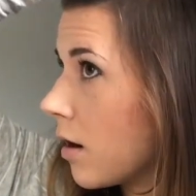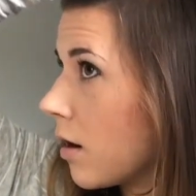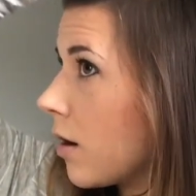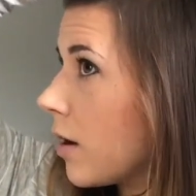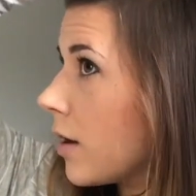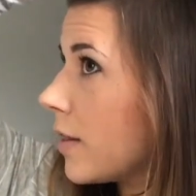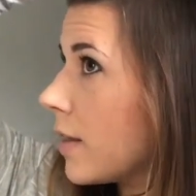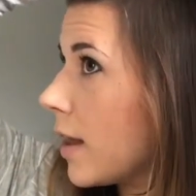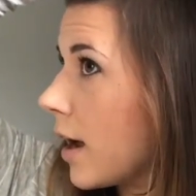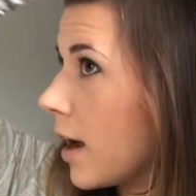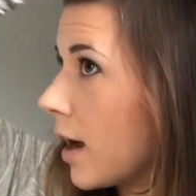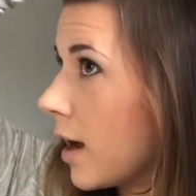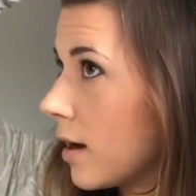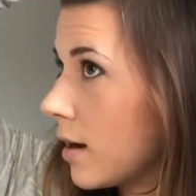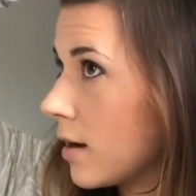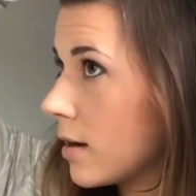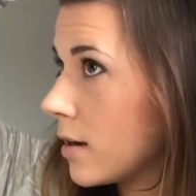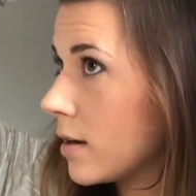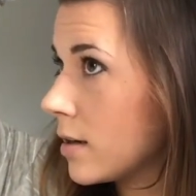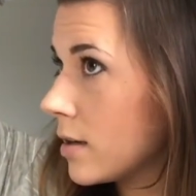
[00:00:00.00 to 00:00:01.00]
on
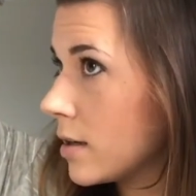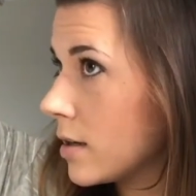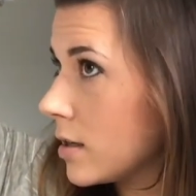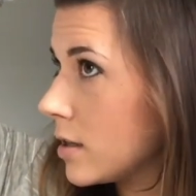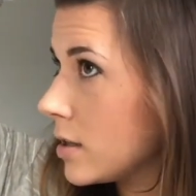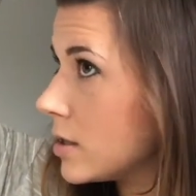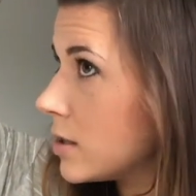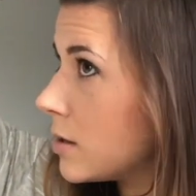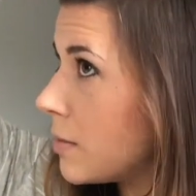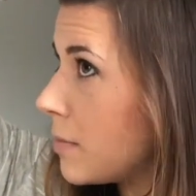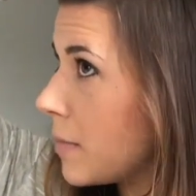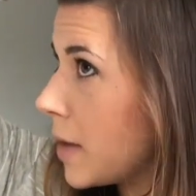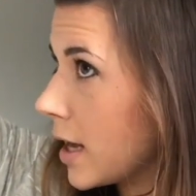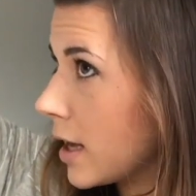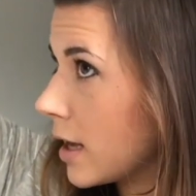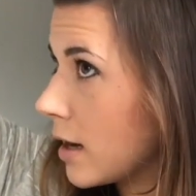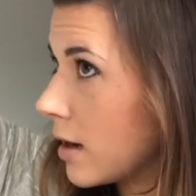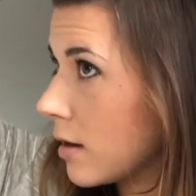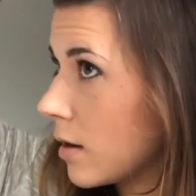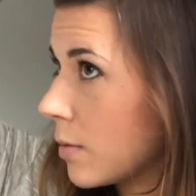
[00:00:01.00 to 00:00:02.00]
that to
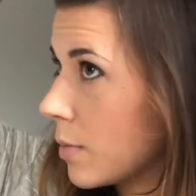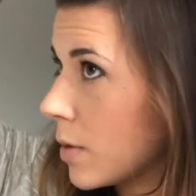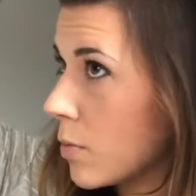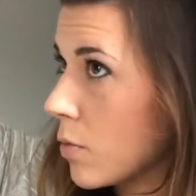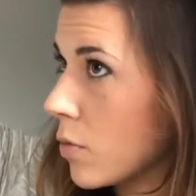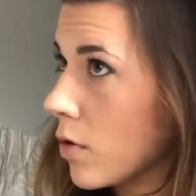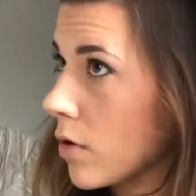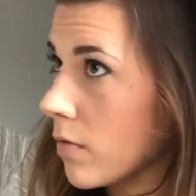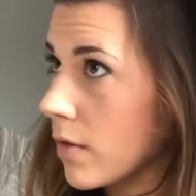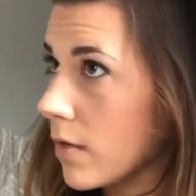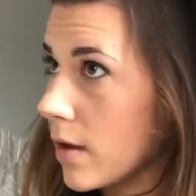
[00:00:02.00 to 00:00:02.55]
make it a little bit more